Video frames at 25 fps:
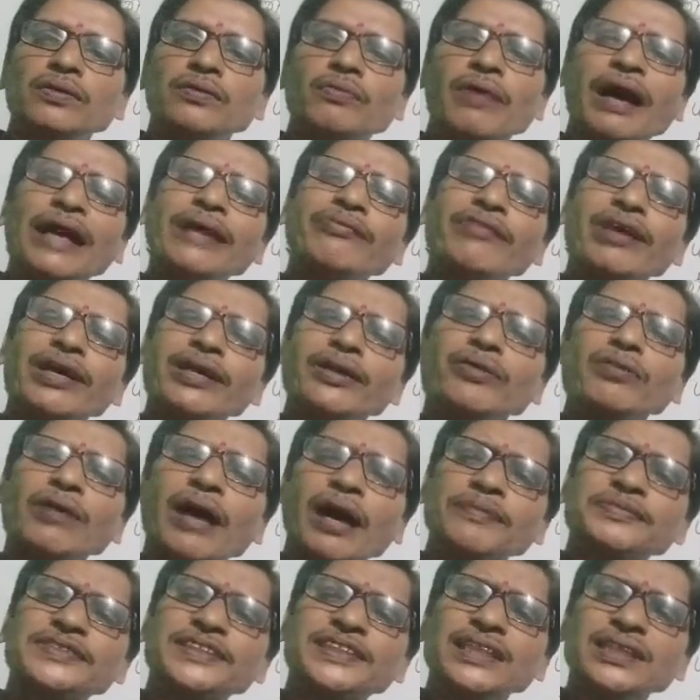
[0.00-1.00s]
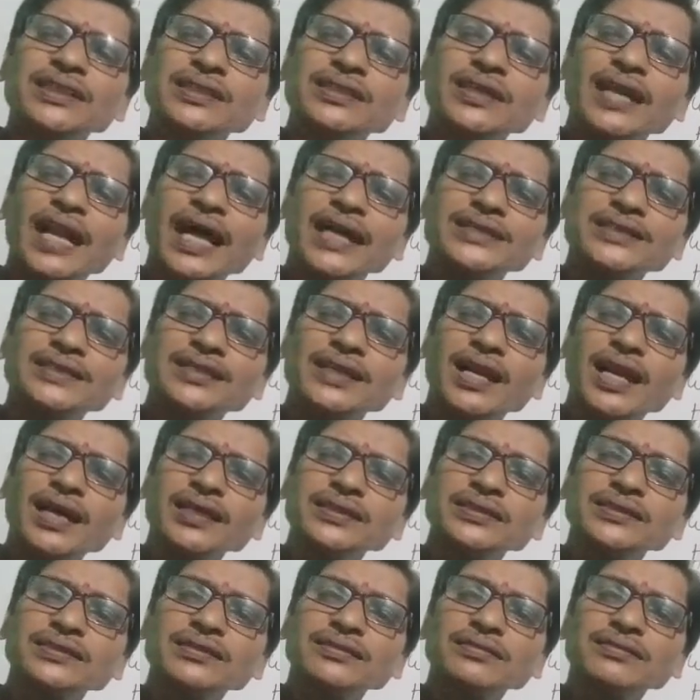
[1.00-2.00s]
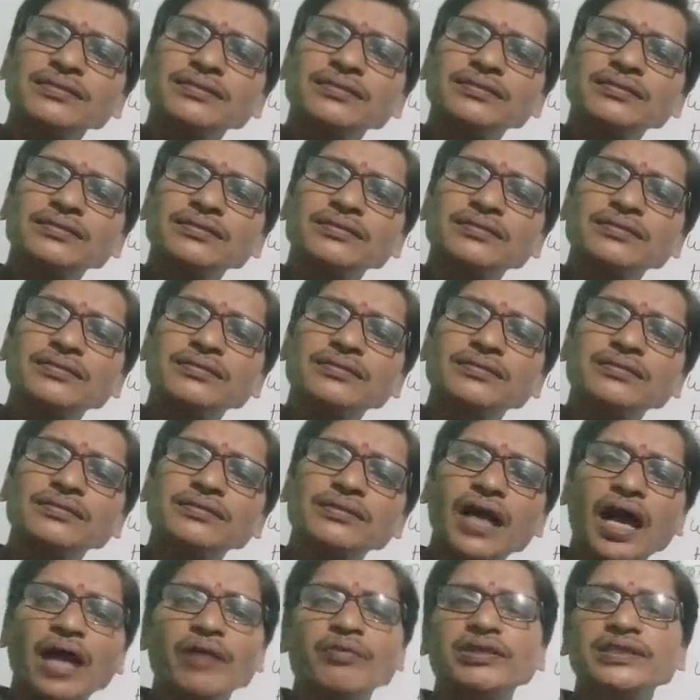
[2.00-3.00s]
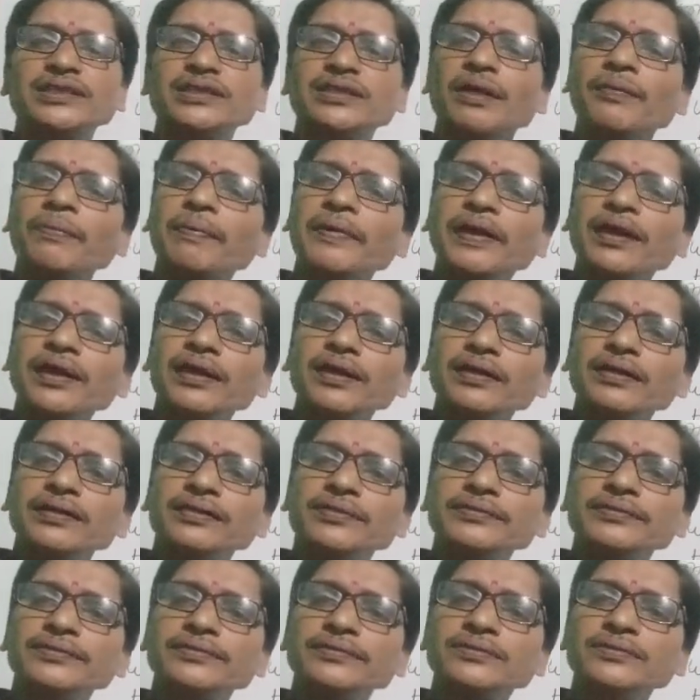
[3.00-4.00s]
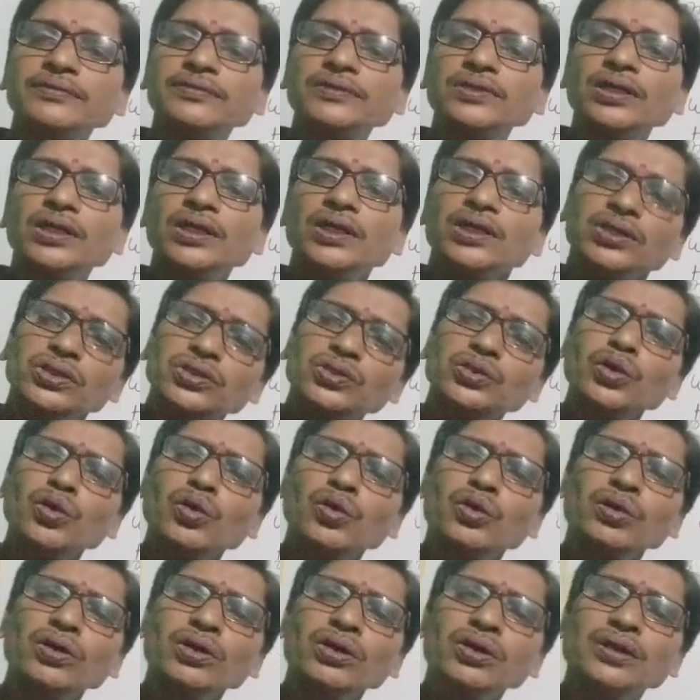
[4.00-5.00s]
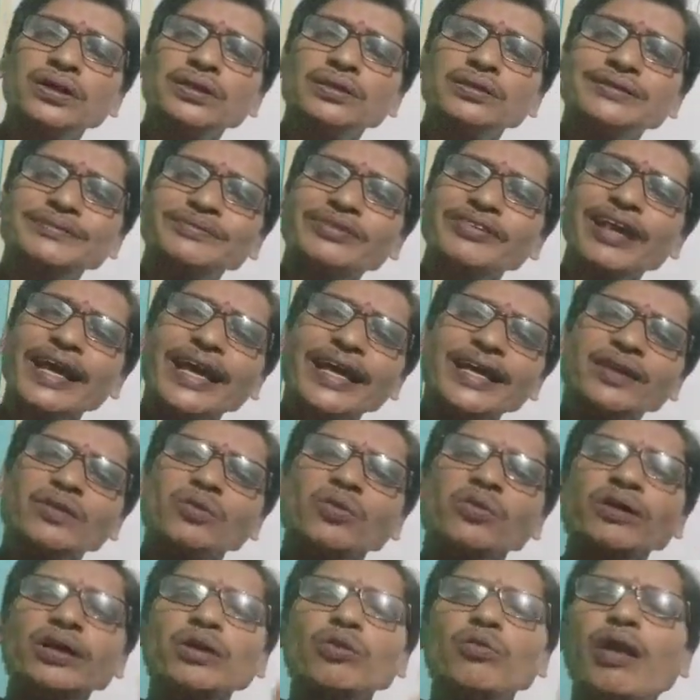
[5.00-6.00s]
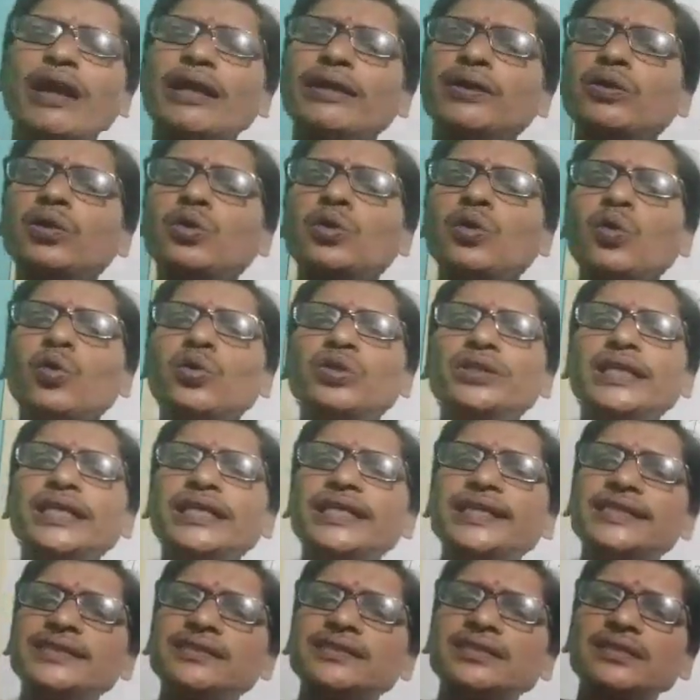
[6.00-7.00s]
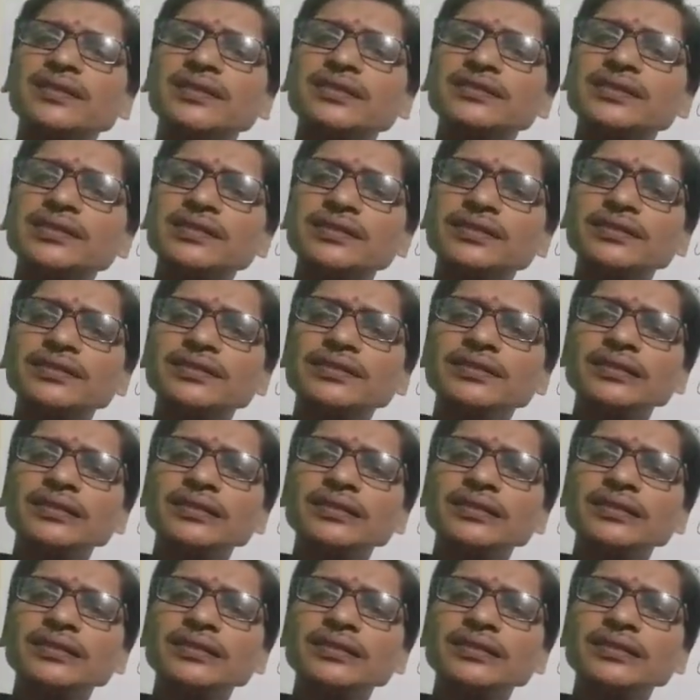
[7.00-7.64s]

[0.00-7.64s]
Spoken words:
Why were you absent last class? I was suffering. So, when we want to know the reasons,